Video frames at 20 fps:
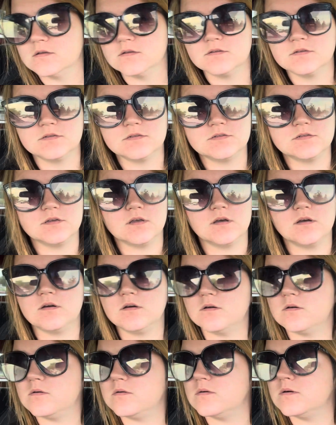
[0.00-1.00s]

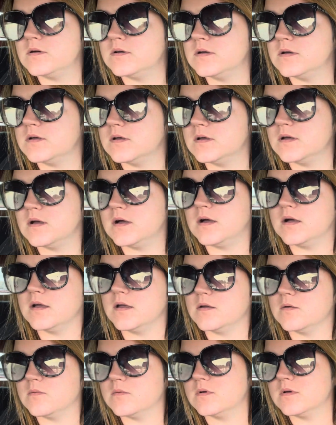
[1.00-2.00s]
So
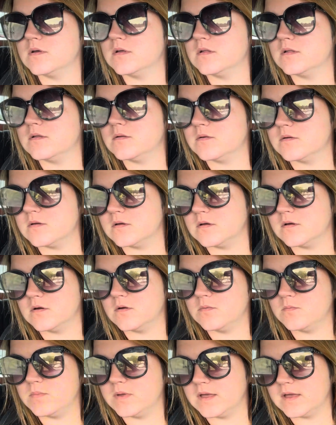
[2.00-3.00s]
I will
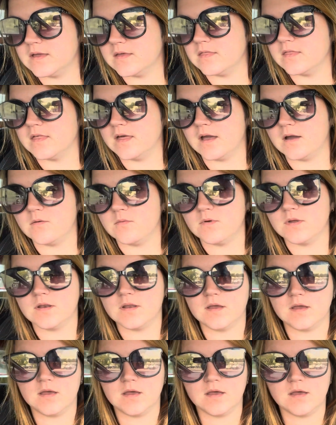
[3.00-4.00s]
go pick that one
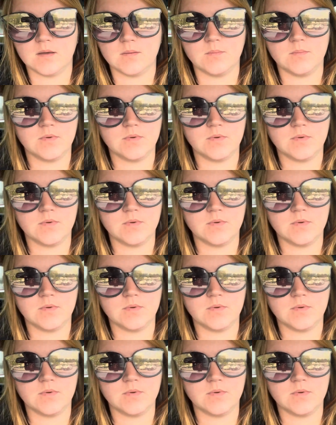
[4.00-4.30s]
up.